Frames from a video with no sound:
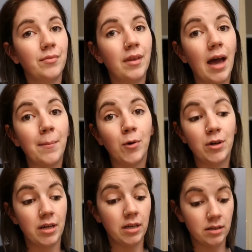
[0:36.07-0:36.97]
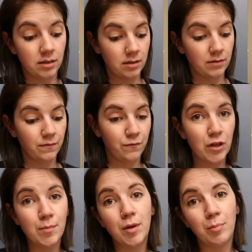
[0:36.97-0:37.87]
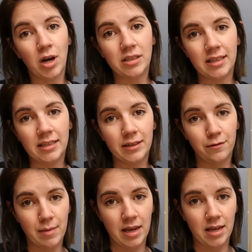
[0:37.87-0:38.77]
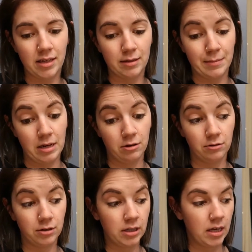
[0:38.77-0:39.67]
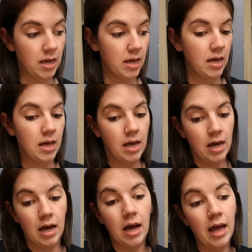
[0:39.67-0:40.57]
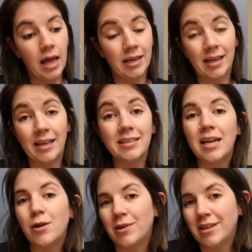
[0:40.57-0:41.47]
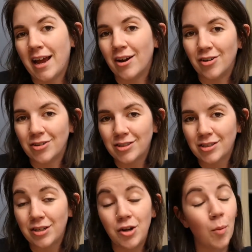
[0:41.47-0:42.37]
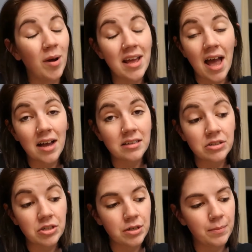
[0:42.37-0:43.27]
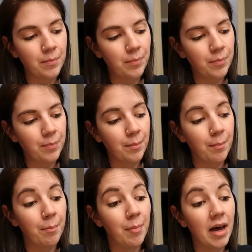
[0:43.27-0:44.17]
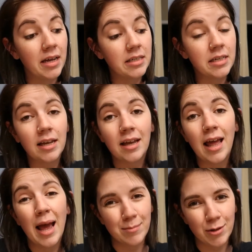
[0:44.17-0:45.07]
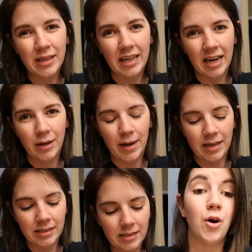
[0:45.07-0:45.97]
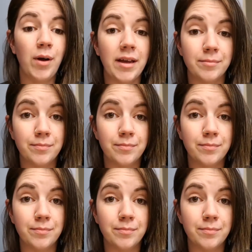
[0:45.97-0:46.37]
I'm gonna film the process of making some ears in case anyone cares. Nobody asked, but doing it anyways. Okay,